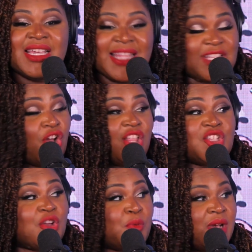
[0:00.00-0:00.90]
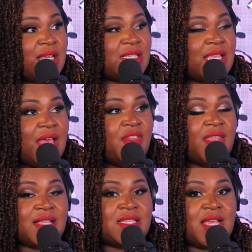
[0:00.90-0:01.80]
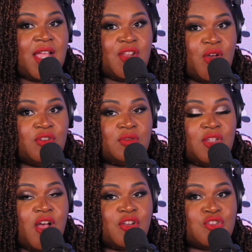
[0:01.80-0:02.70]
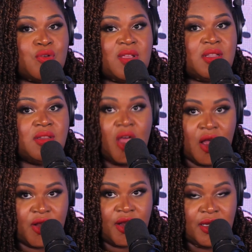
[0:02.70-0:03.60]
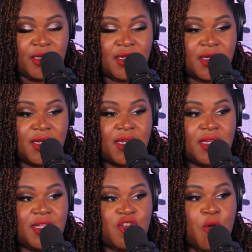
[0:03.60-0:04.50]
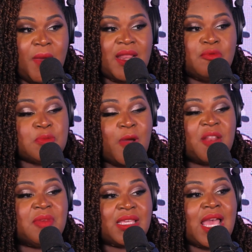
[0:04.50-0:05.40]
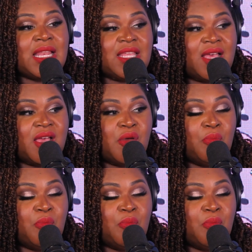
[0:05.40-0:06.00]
That's all it took was. And the next thing I know, long story longer, nobody responded but Kenya.